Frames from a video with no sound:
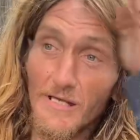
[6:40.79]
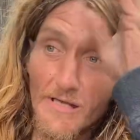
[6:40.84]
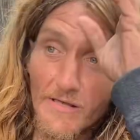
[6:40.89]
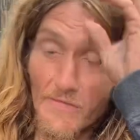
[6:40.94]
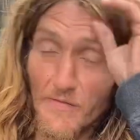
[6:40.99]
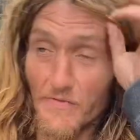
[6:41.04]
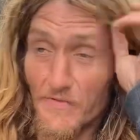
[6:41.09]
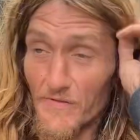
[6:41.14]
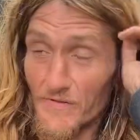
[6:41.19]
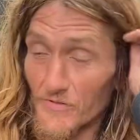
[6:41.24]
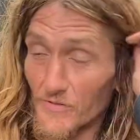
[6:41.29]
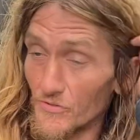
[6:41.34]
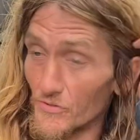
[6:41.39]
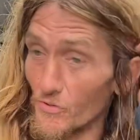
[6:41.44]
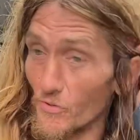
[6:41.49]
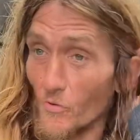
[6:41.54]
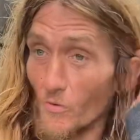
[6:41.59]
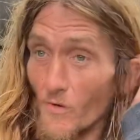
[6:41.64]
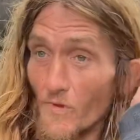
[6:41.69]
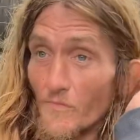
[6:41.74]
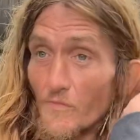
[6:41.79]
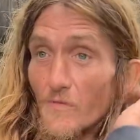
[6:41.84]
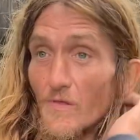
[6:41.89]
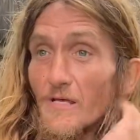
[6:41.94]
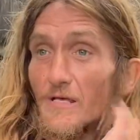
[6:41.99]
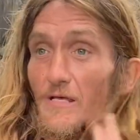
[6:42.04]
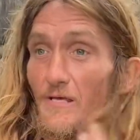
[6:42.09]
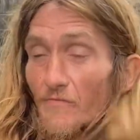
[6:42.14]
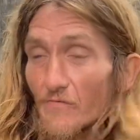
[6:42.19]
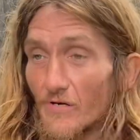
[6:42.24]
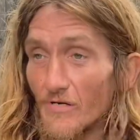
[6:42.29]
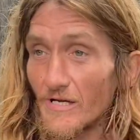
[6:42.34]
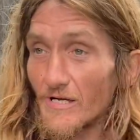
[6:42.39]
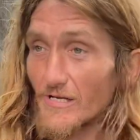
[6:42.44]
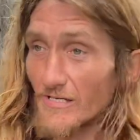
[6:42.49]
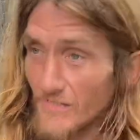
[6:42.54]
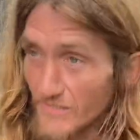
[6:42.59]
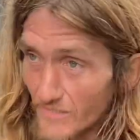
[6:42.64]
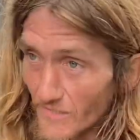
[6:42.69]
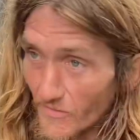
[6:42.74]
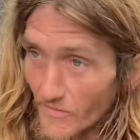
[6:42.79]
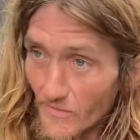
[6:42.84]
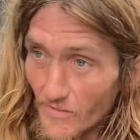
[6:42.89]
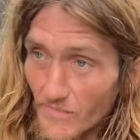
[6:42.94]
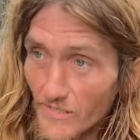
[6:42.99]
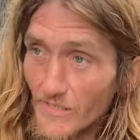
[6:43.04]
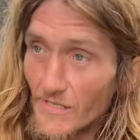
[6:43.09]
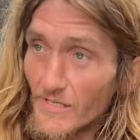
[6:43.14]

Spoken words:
They think they're doing one thing and they're getting another,